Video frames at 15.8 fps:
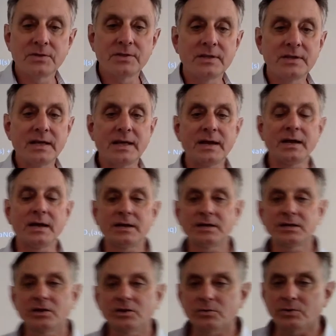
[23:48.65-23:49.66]
the net
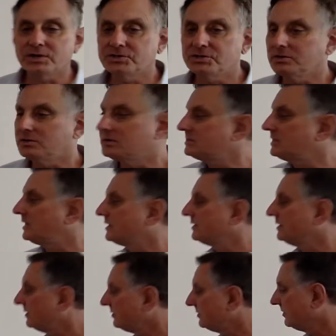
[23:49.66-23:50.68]
ionic equation looks like
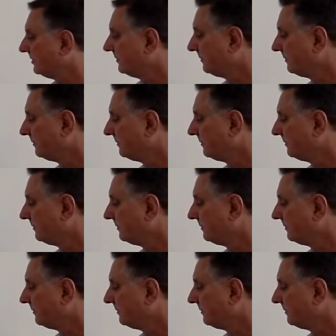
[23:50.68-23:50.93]
this.